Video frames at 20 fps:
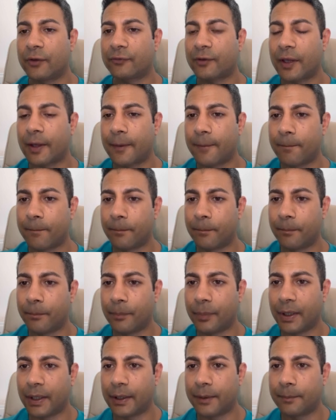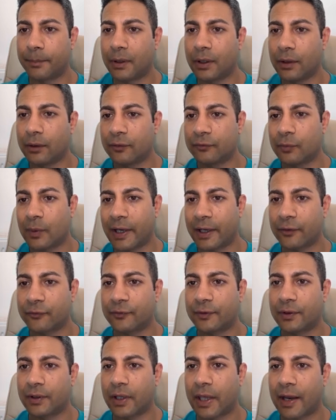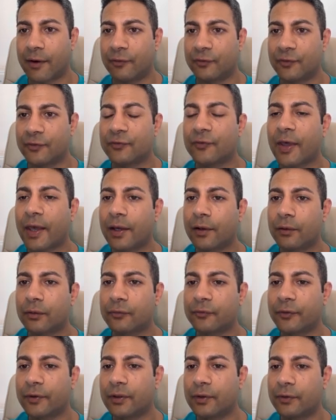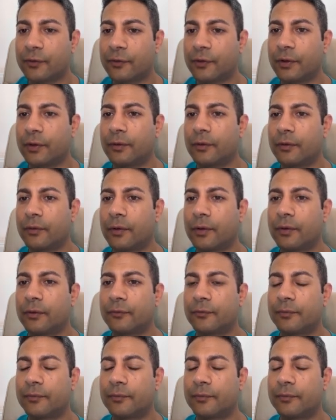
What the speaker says: that big plug of wax and keratin tail, so it's